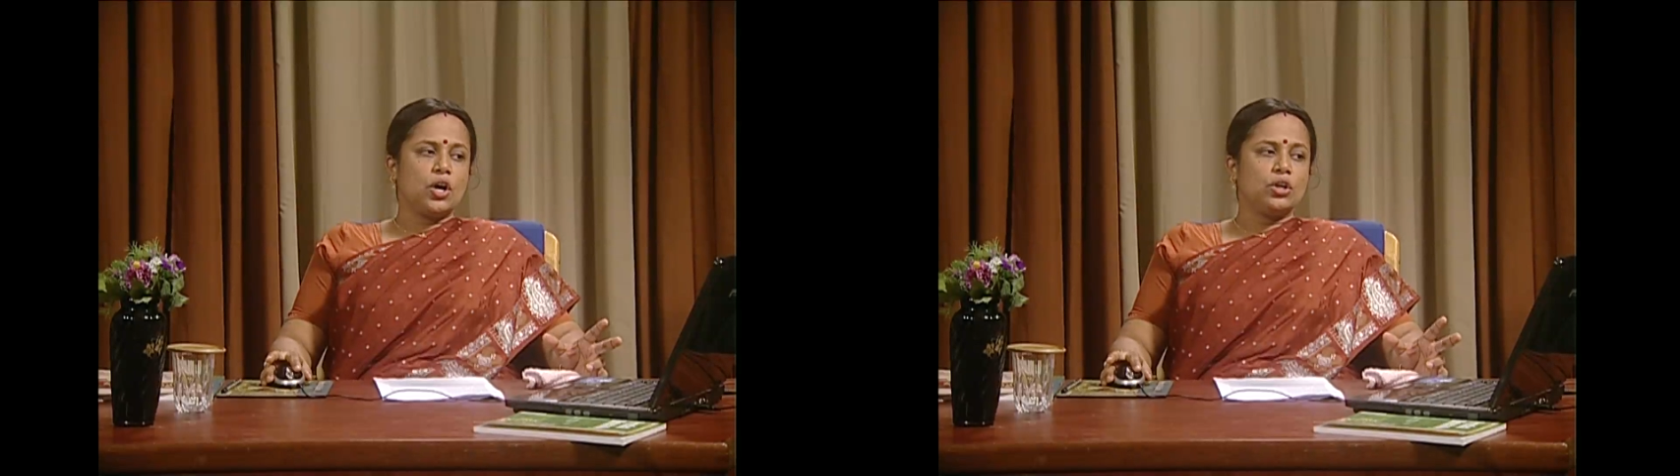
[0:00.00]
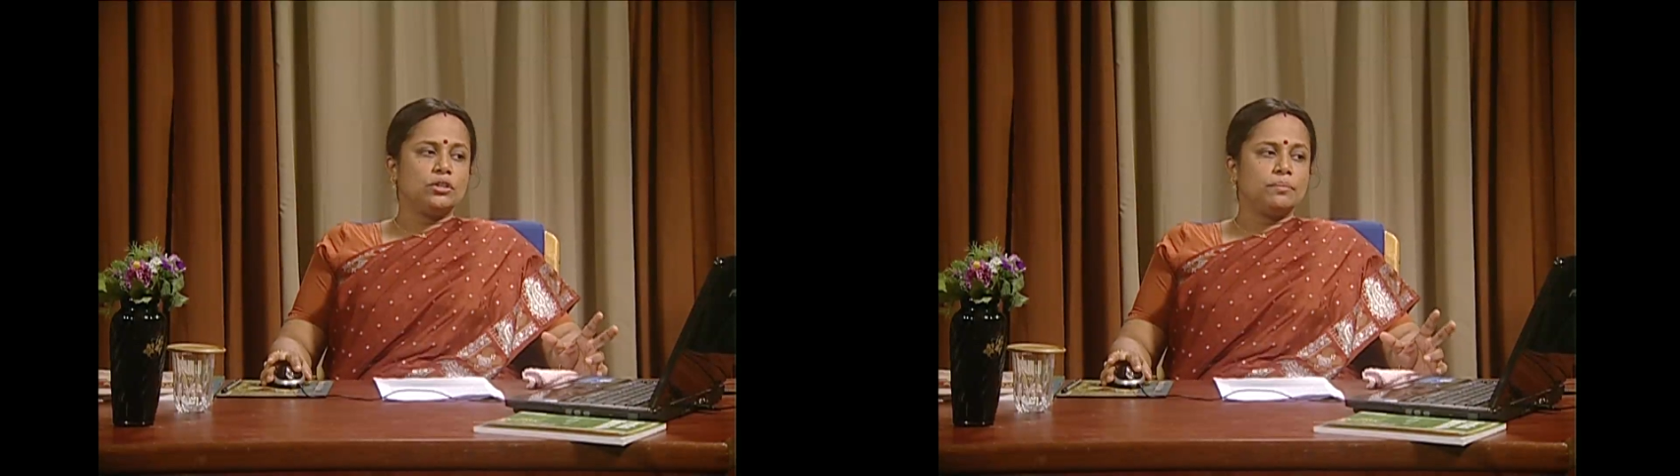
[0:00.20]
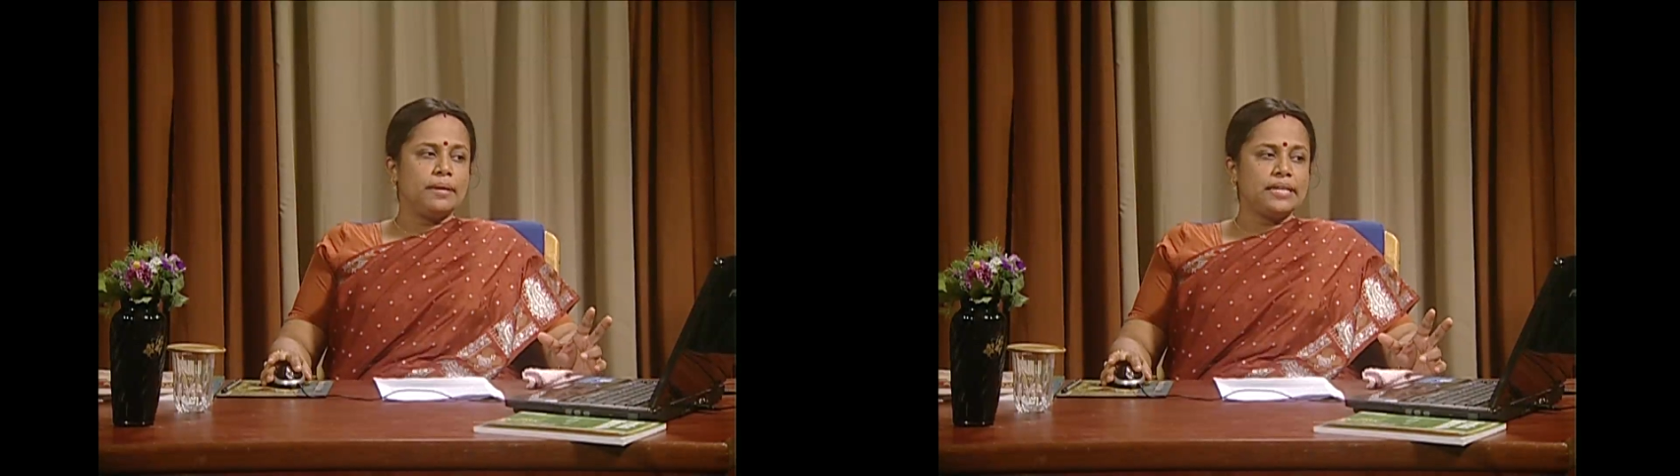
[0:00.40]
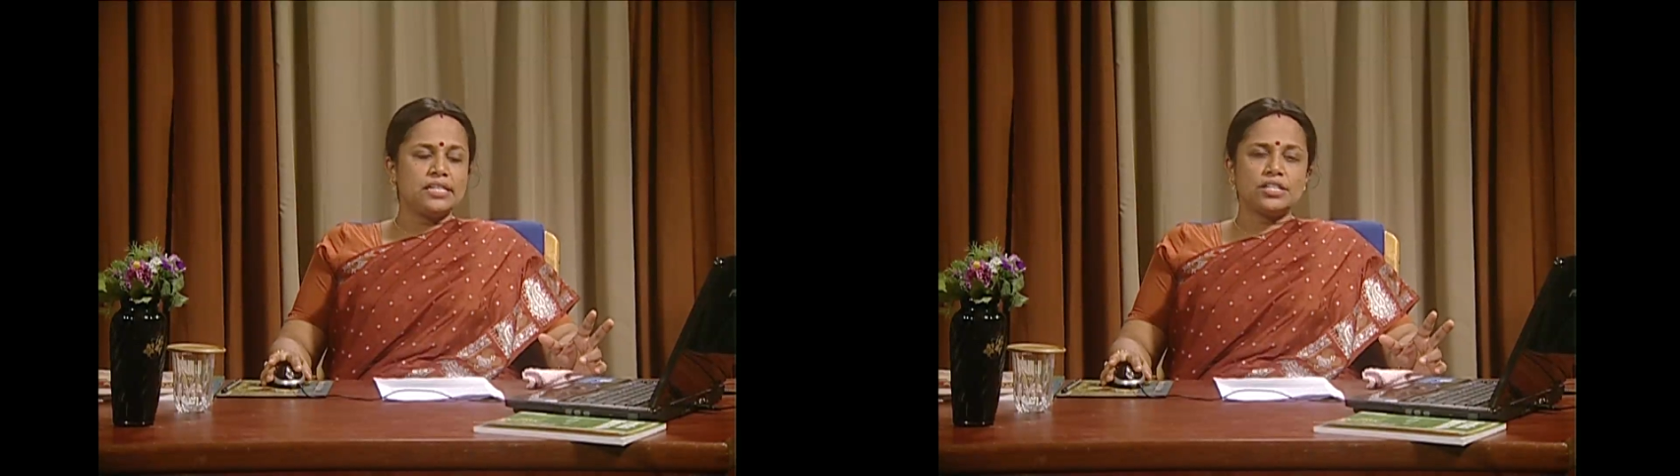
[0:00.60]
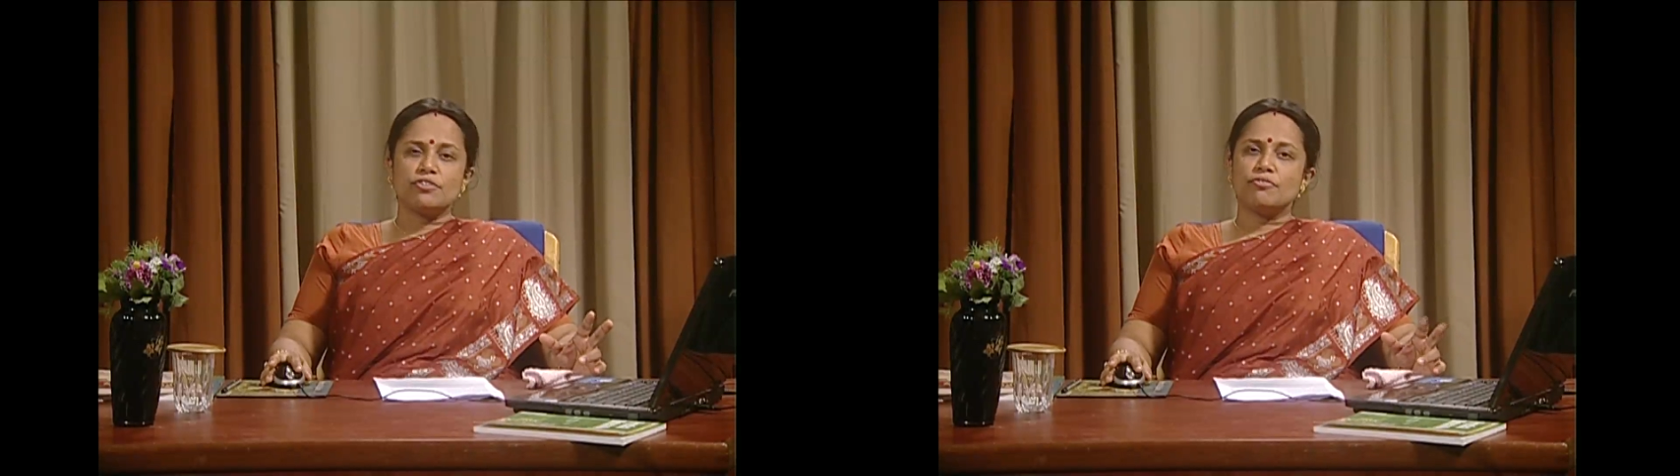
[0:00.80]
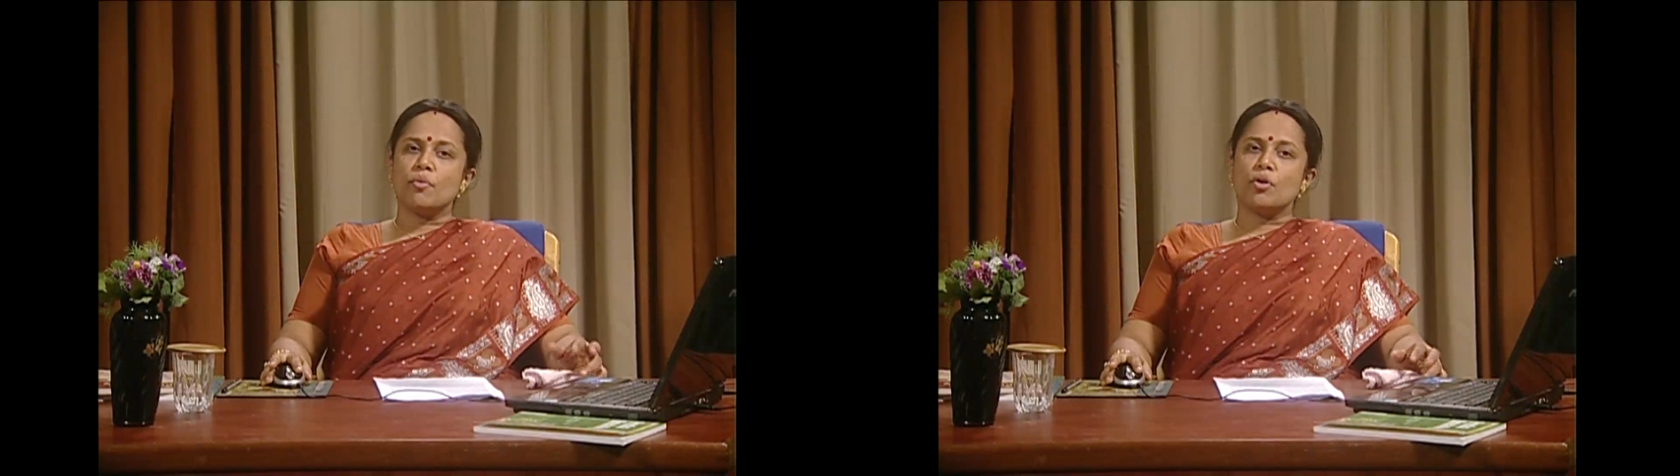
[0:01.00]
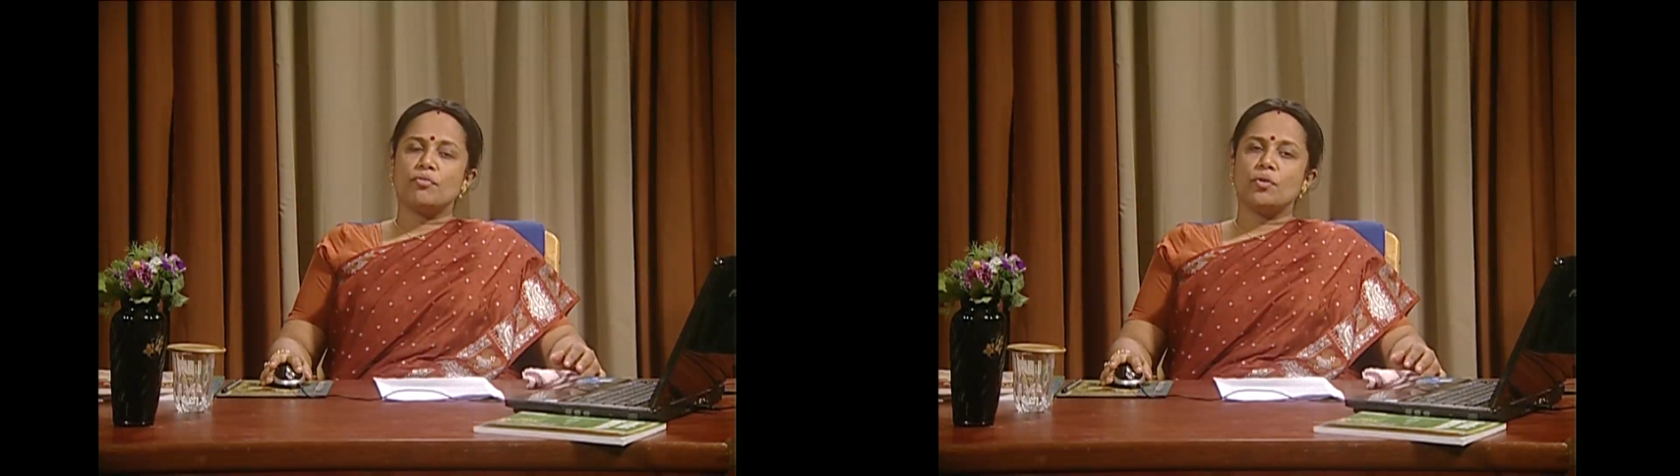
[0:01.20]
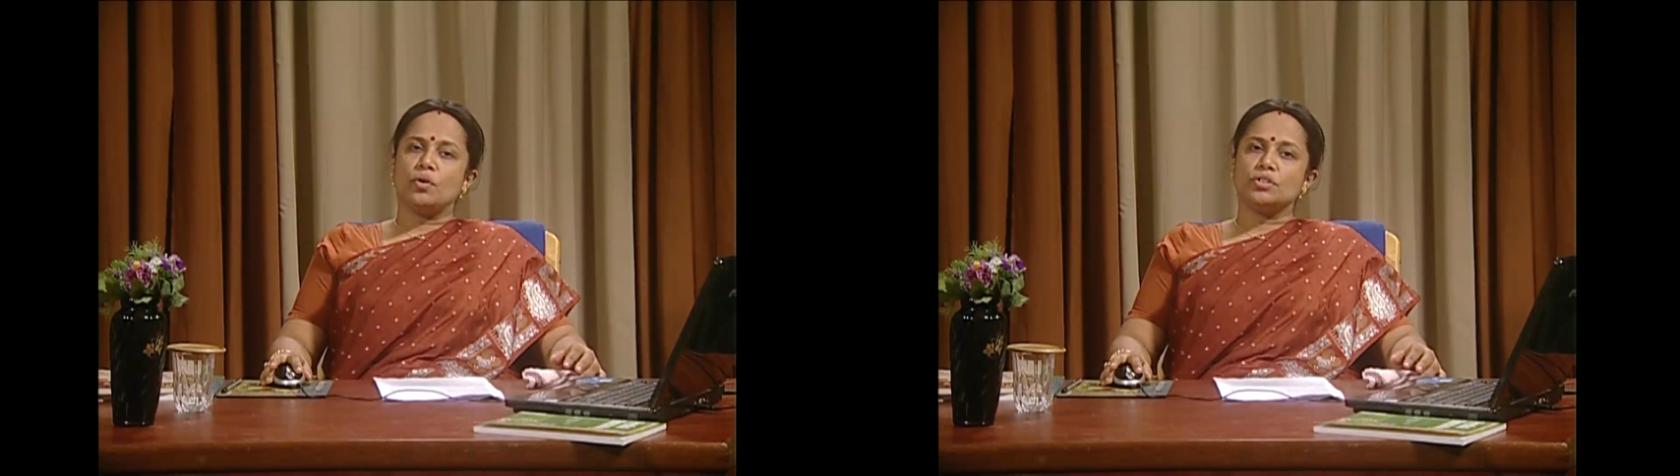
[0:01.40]
on the basis of
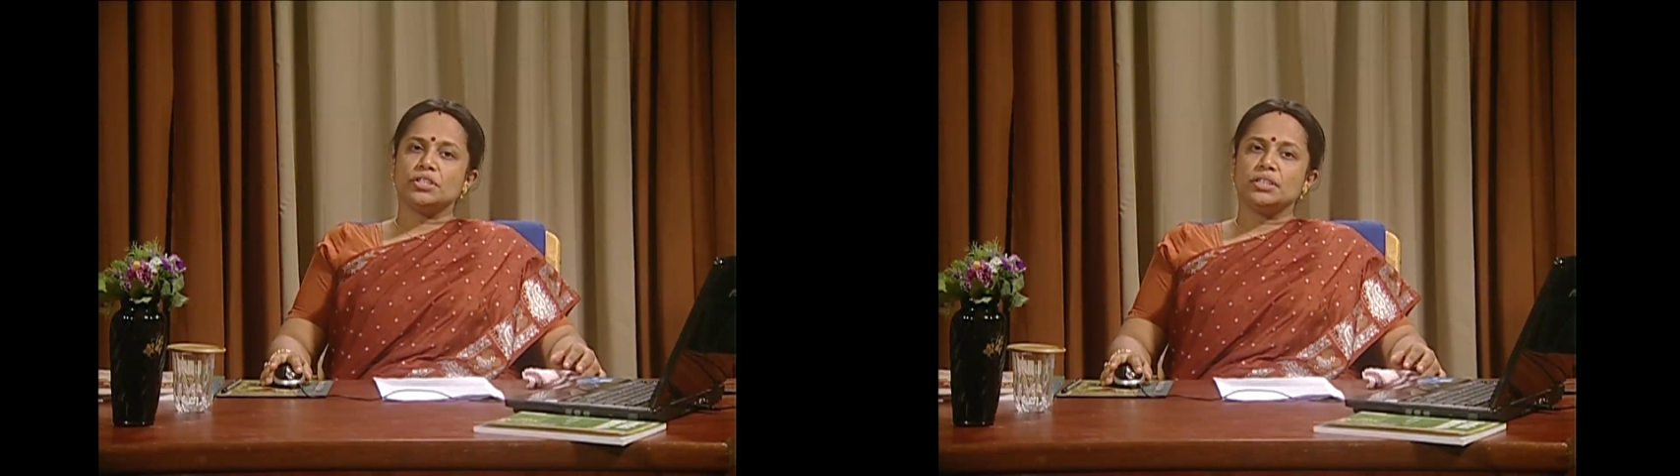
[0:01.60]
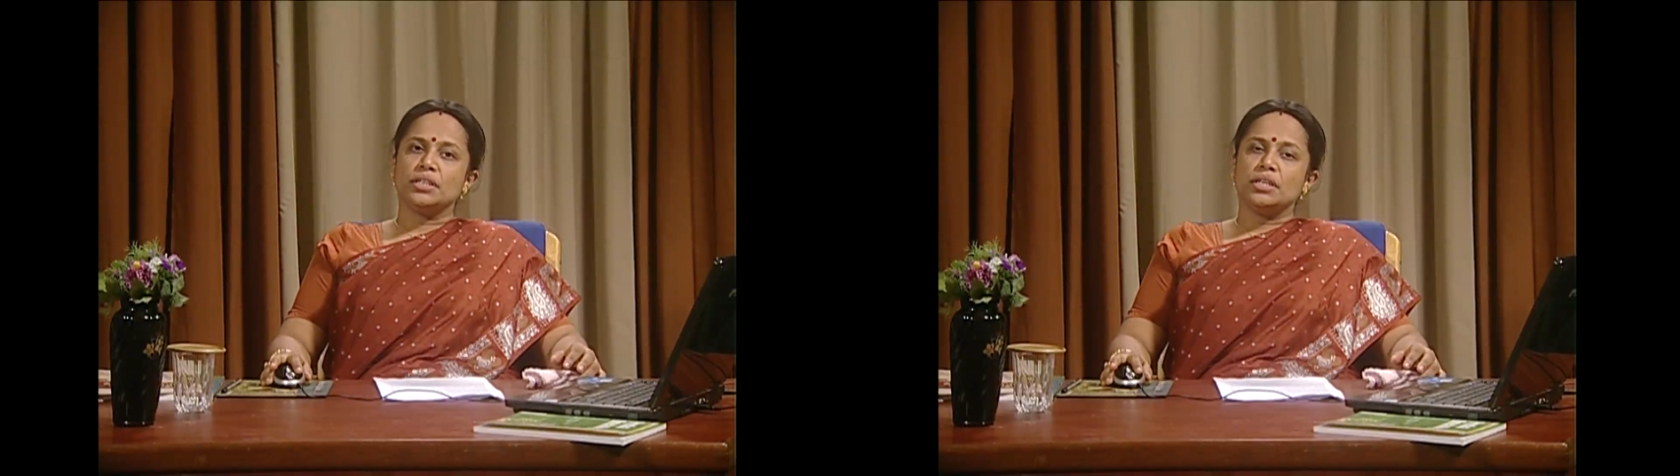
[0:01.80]
morphology,